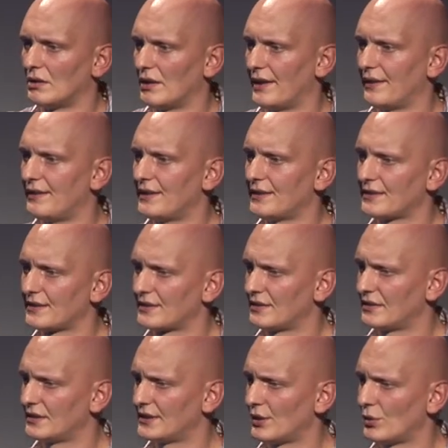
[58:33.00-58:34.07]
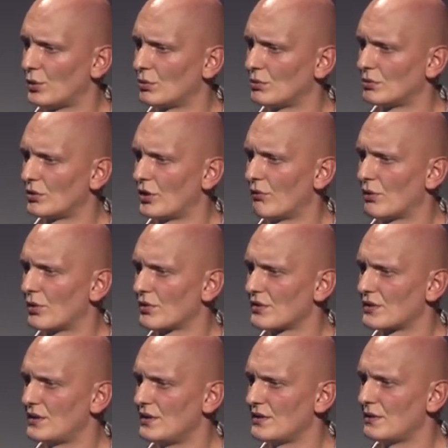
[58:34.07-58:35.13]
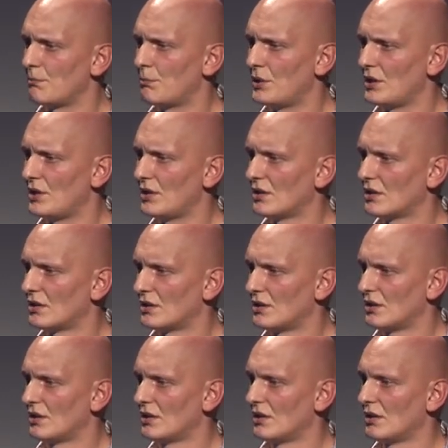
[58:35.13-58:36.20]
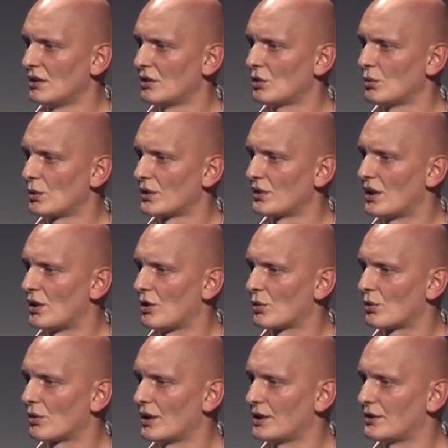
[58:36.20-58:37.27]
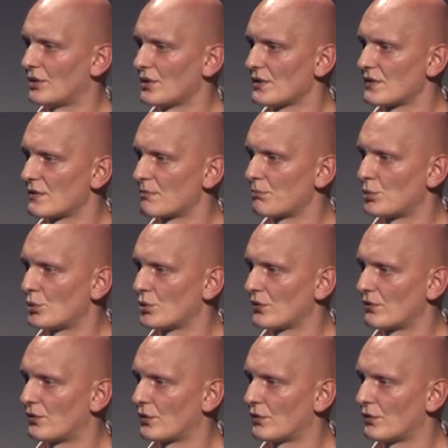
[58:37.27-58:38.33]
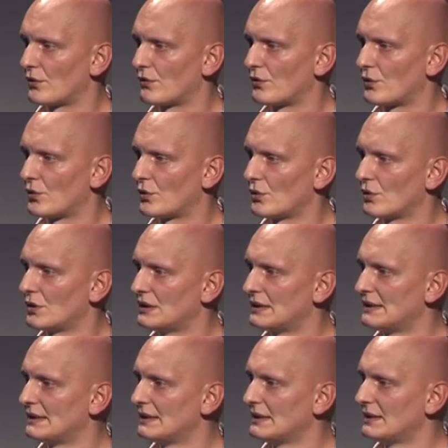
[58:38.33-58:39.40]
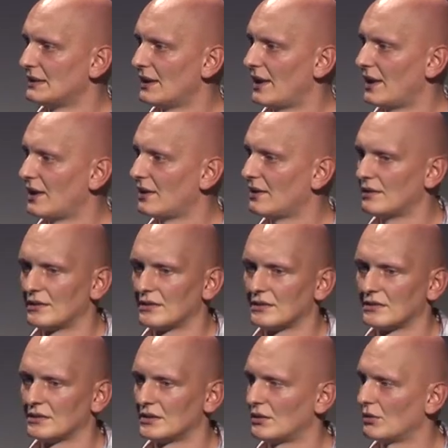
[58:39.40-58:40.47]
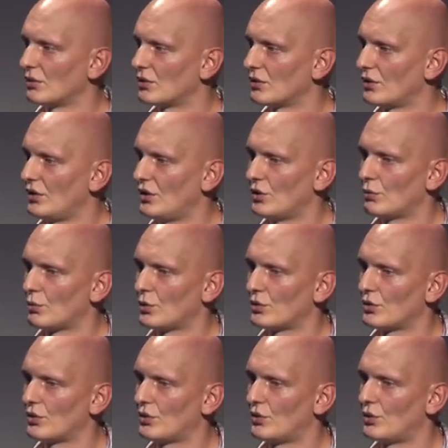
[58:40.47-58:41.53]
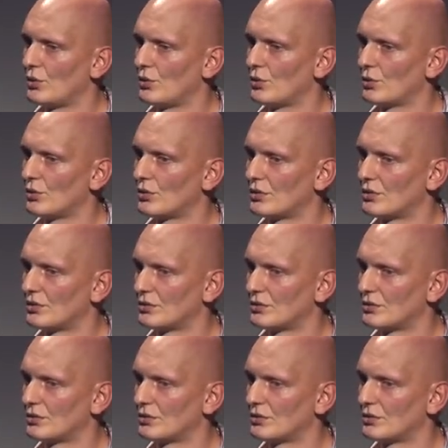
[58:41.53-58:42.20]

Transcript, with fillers: like this, so reverse TCP toward our address port 444 and you want to